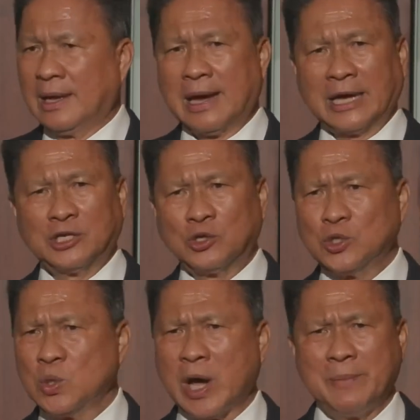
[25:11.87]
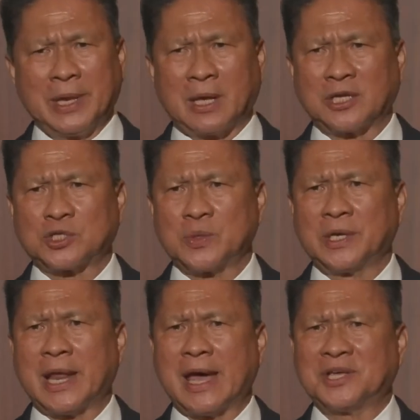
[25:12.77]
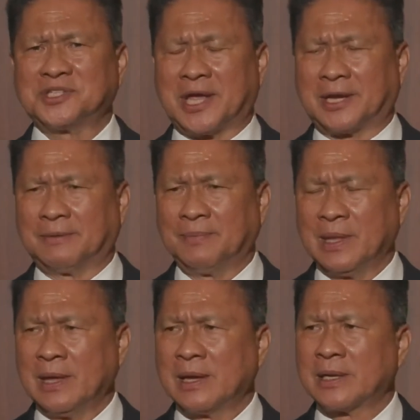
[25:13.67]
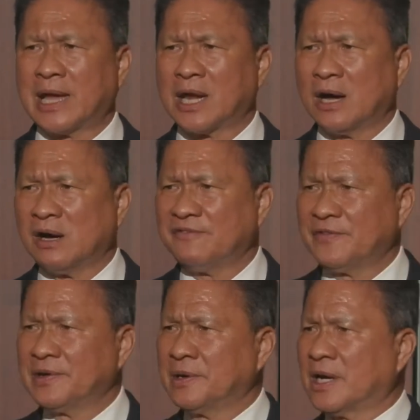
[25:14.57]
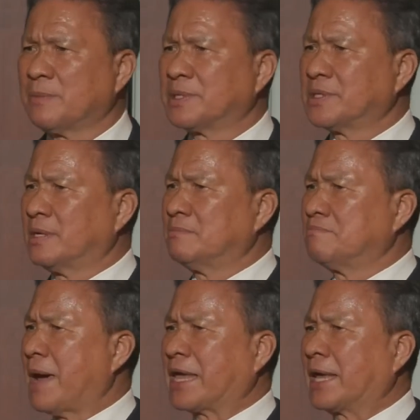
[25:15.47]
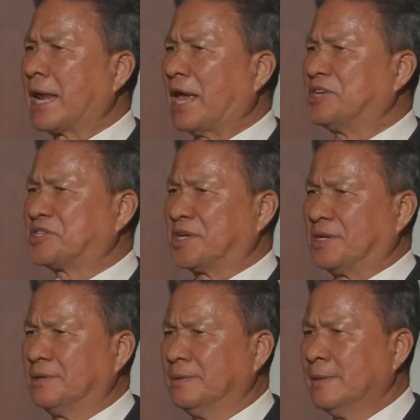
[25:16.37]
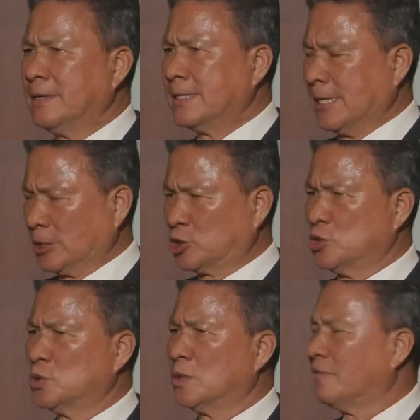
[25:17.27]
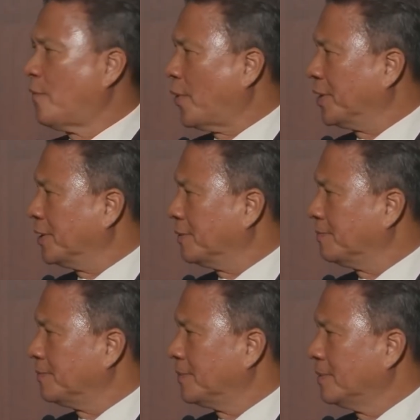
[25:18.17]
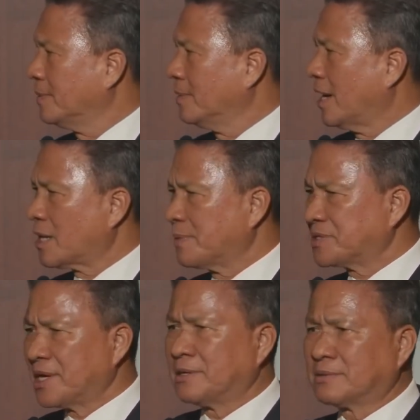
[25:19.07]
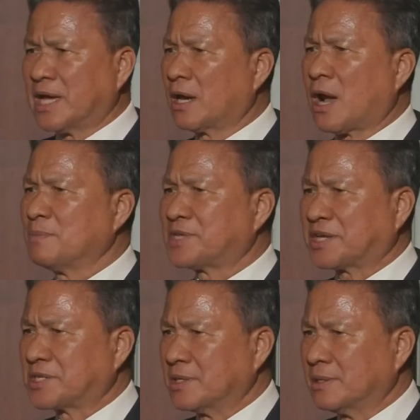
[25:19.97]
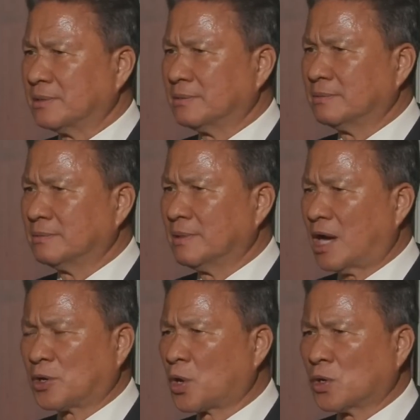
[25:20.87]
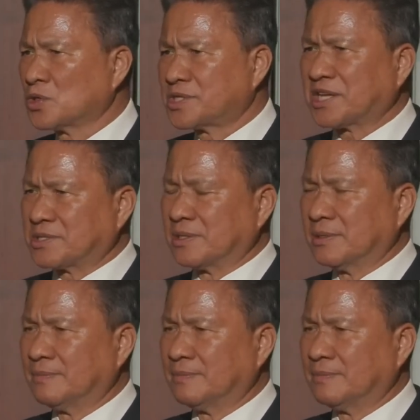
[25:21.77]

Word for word: I don't know how many countries in ASEAN that offer 100% banking license uh, to a foreigner, 100% telecom sector, agricultural sector.